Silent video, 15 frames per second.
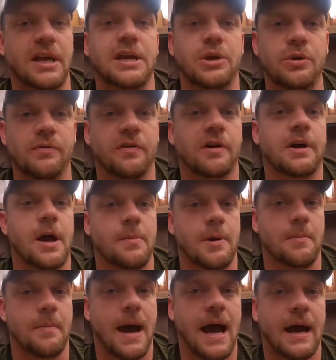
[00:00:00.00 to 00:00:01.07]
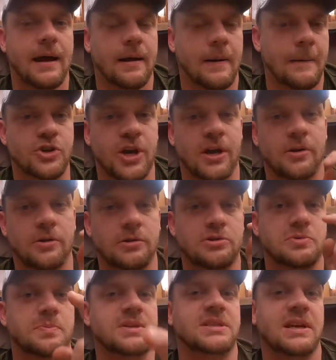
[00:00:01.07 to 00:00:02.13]
Thank you for coming back. The channel
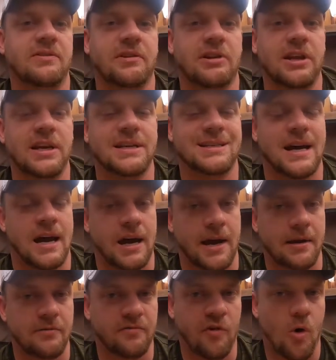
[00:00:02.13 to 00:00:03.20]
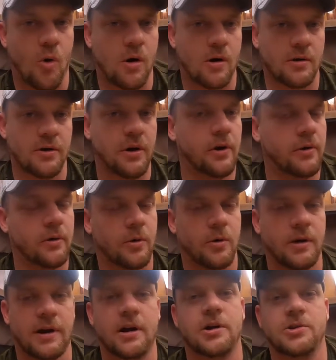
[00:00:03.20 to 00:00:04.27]
specifically designed for new
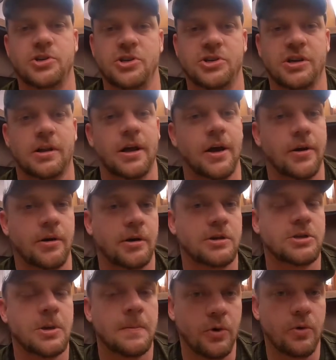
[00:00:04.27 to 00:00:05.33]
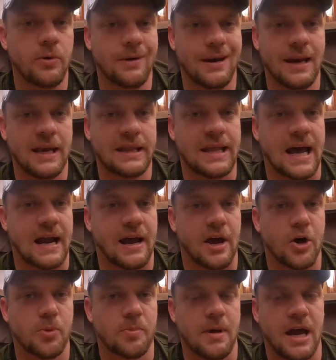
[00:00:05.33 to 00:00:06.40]
or current chinchilla owners who need that
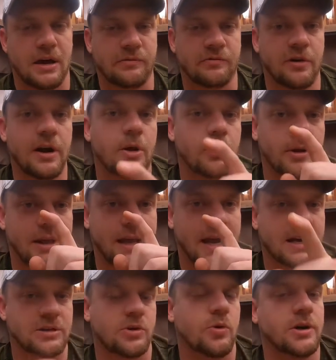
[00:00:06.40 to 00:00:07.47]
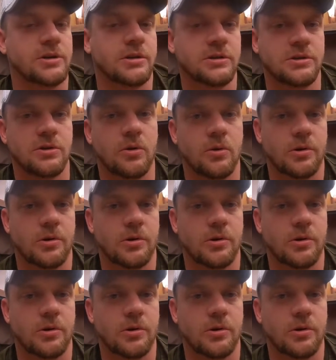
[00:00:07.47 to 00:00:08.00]
help, have frequently asked questions,